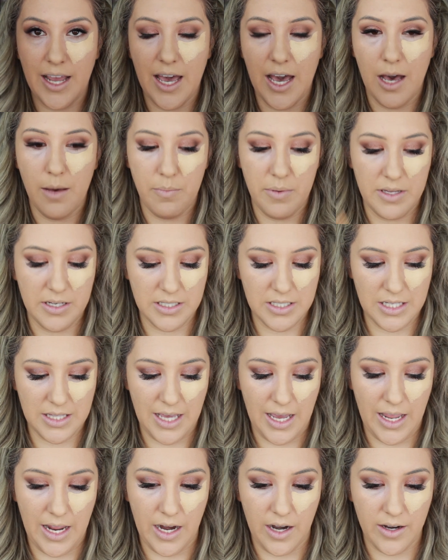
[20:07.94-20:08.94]
it up into
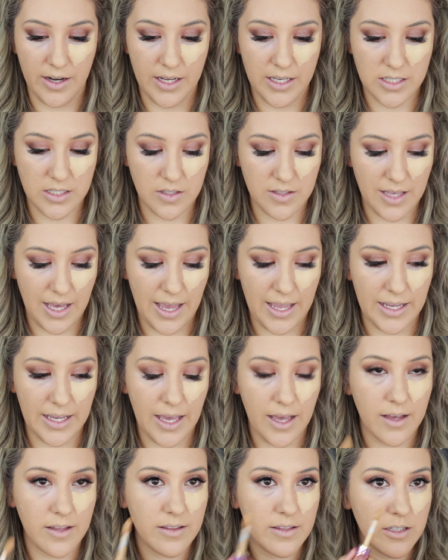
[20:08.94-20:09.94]
that area so that I
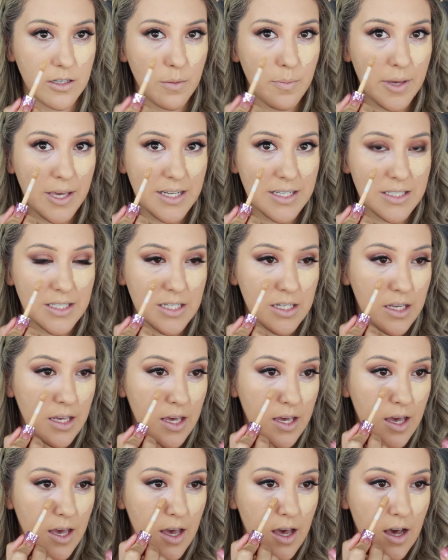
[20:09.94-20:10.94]
get a little bit
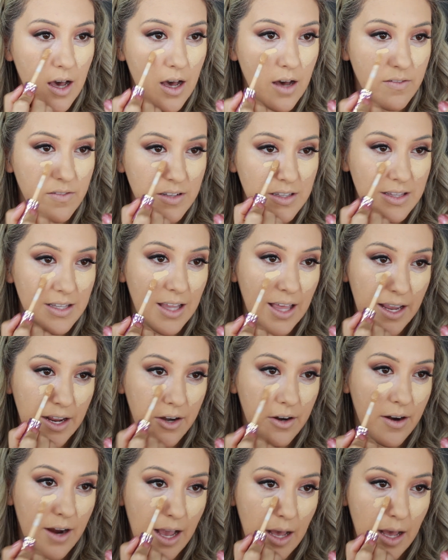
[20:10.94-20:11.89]
of a lighter